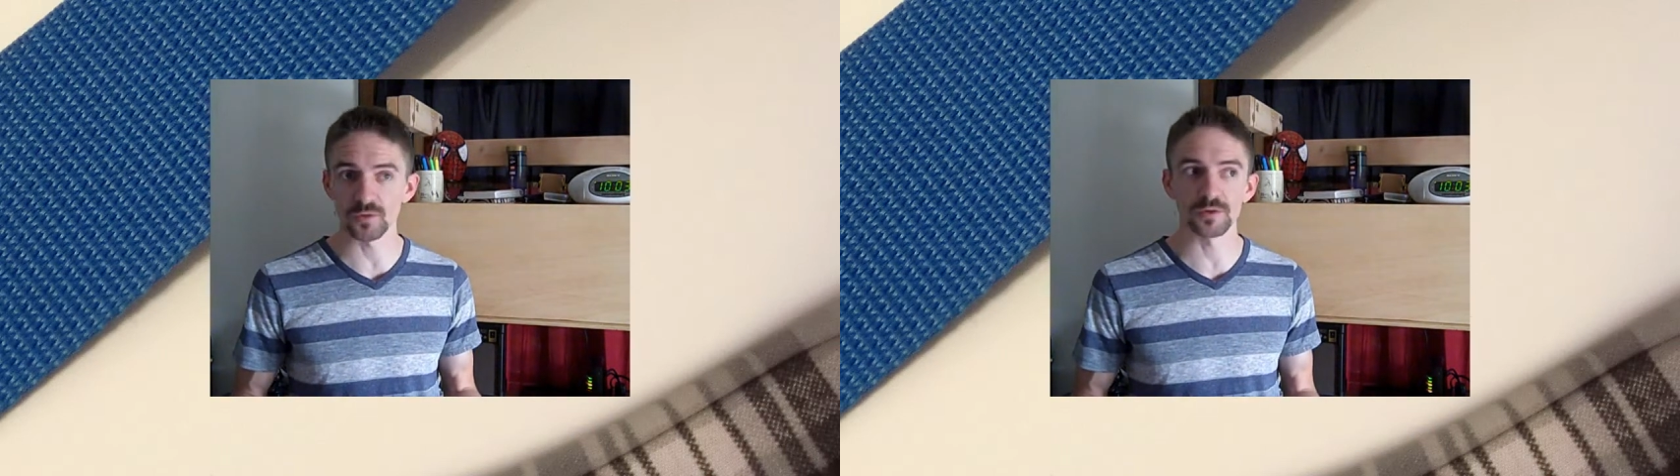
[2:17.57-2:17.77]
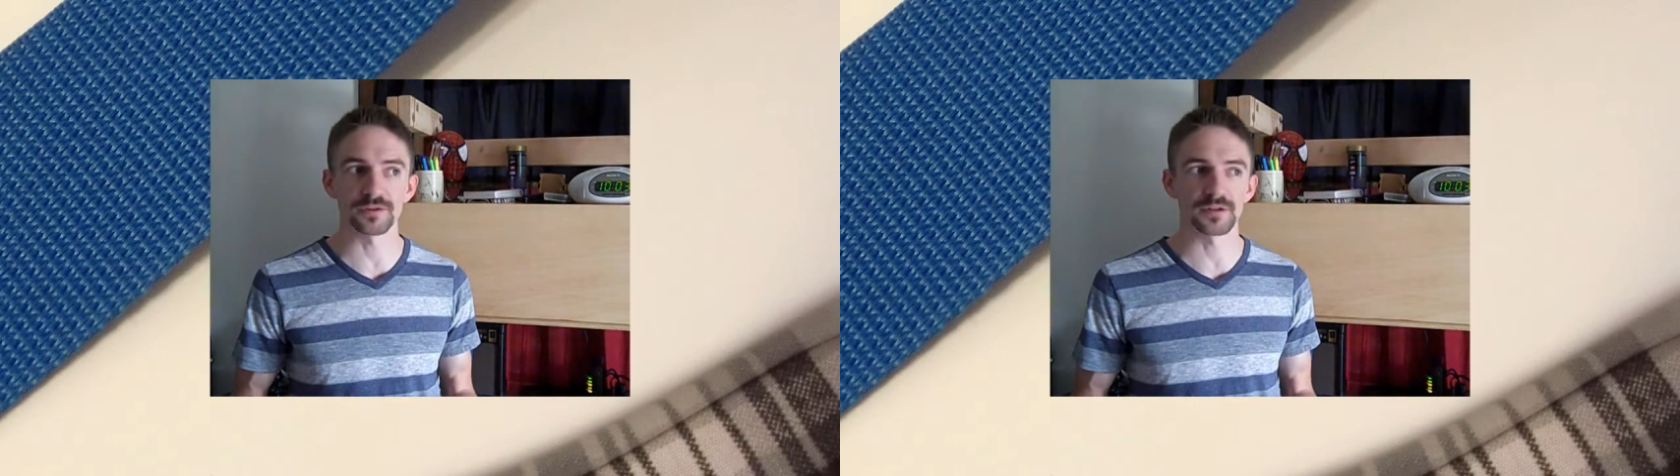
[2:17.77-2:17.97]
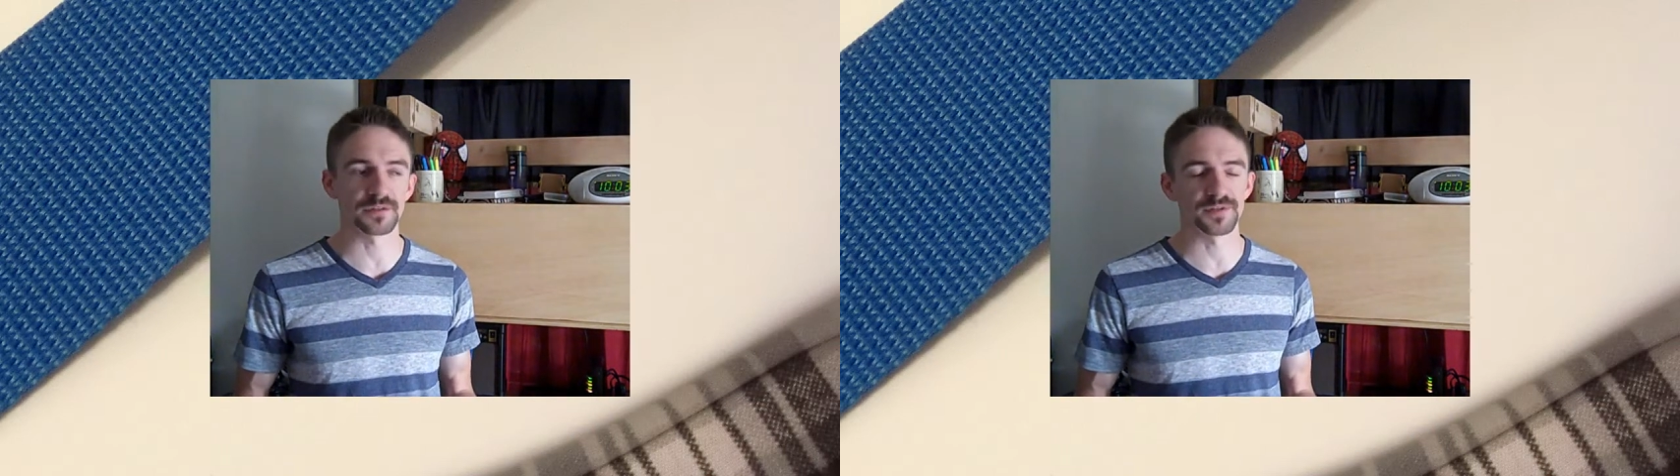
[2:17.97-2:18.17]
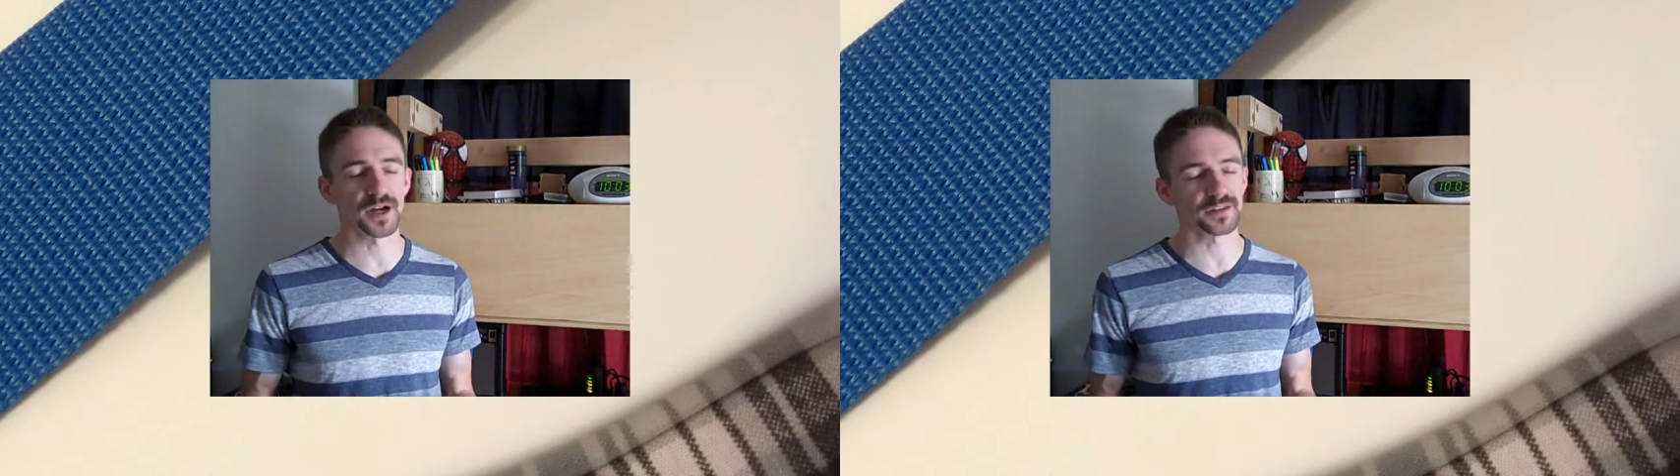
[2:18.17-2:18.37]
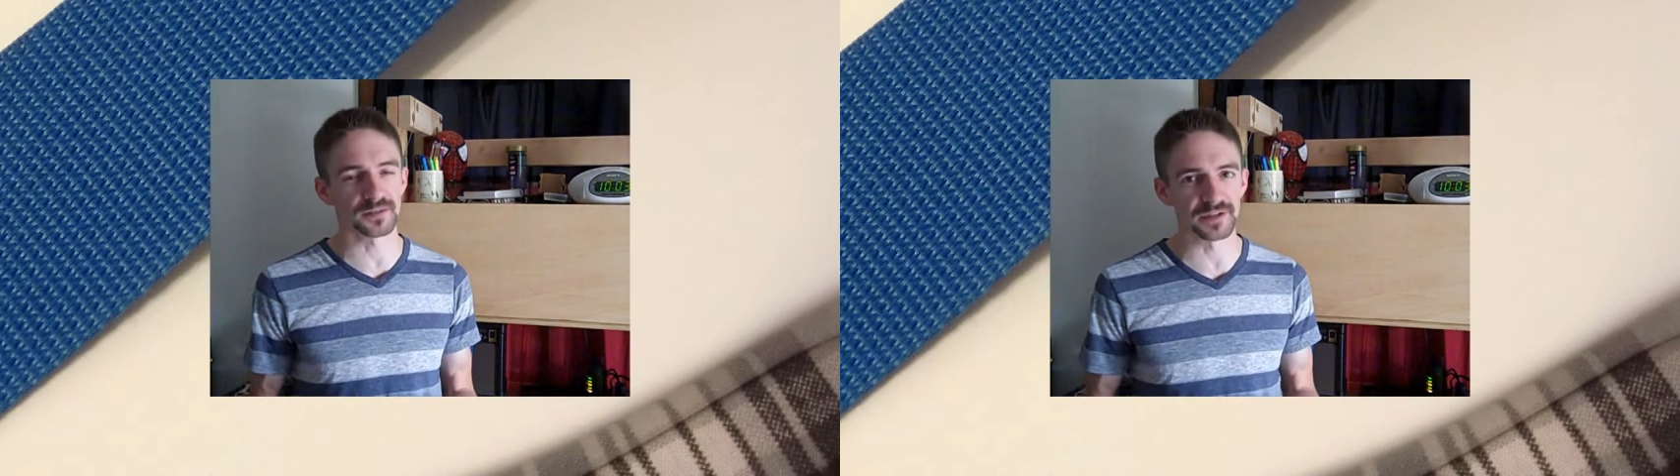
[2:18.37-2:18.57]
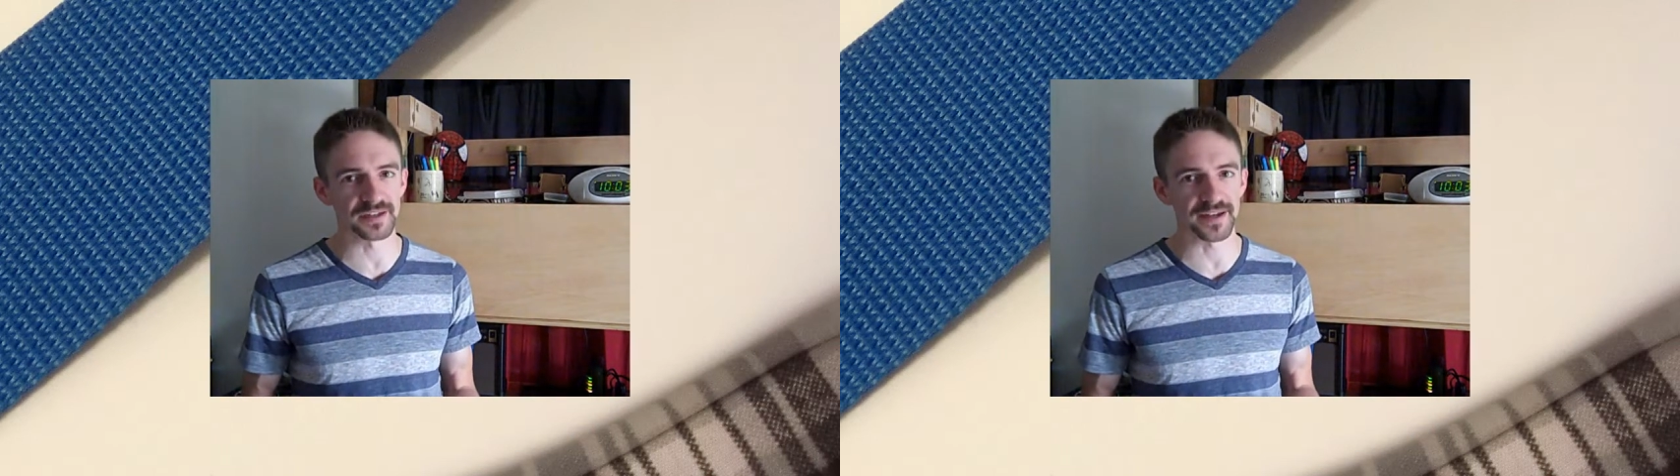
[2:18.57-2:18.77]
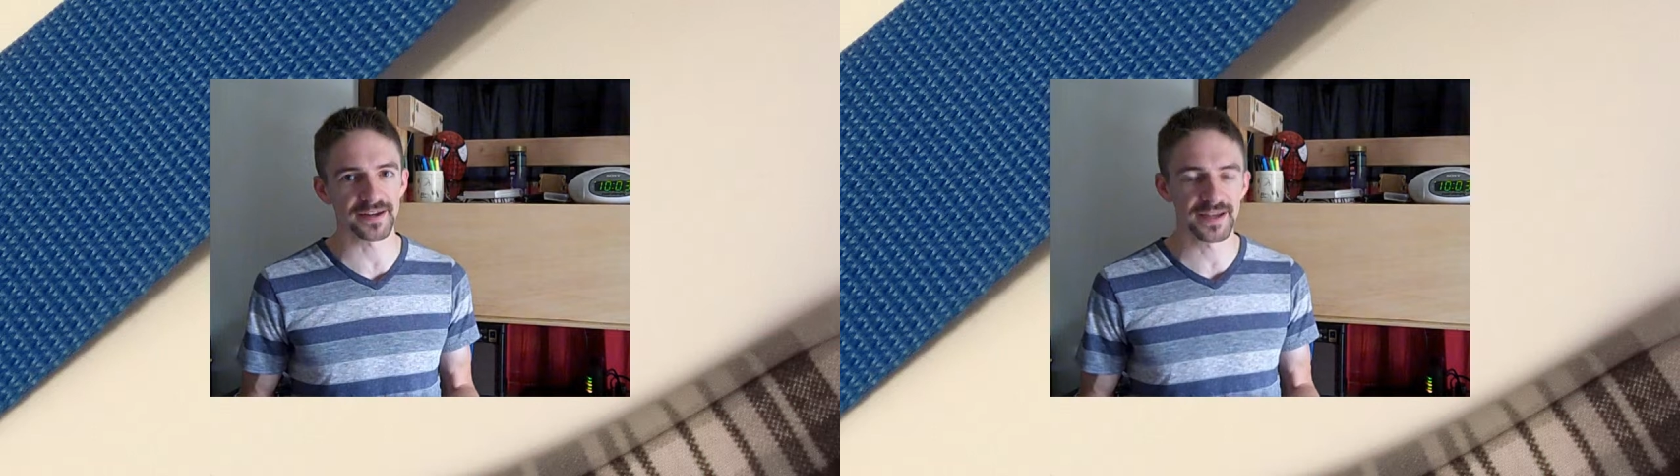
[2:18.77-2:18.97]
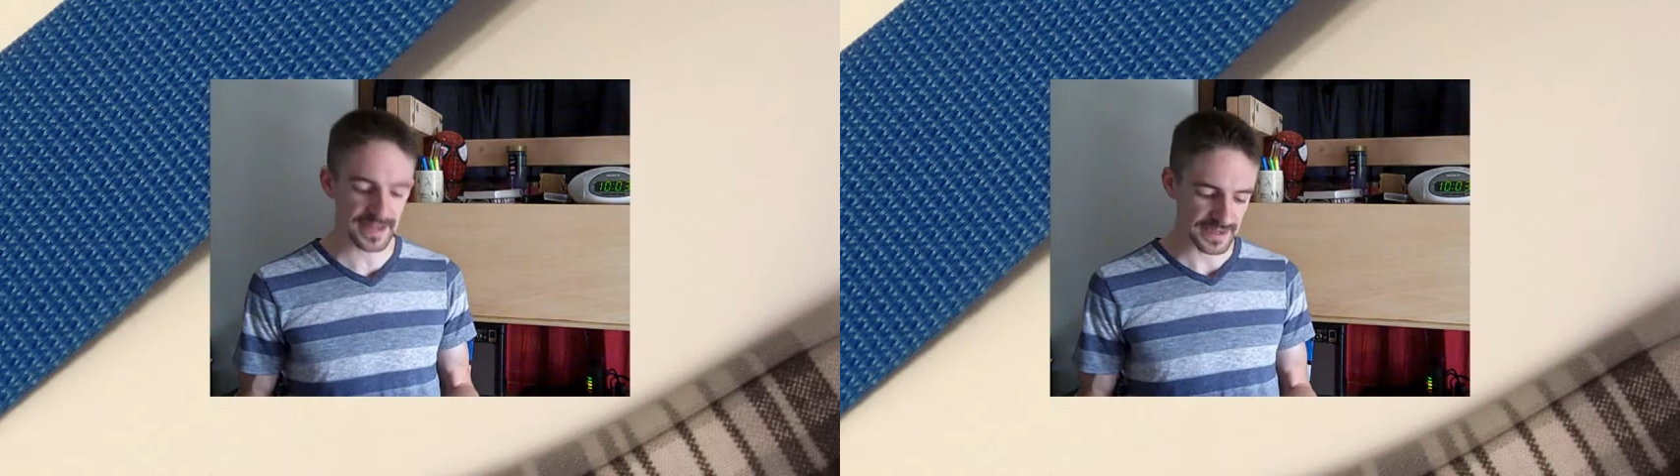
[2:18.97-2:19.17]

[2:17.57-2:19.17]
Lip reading: or if not, then Monday,